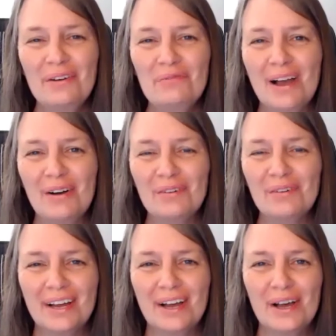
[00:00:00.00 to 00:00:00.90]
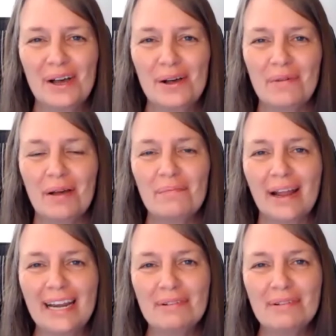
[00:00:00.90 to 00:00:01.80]
and welcome.
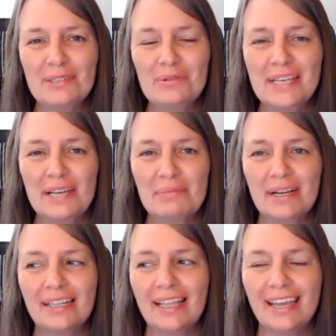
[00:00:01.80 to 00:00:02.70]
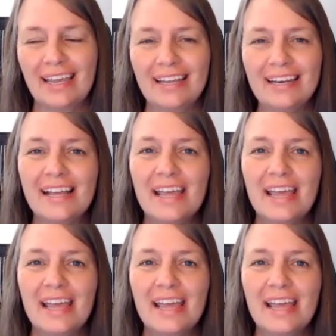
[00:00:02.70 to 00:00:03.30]
My name is Suzanne McClain.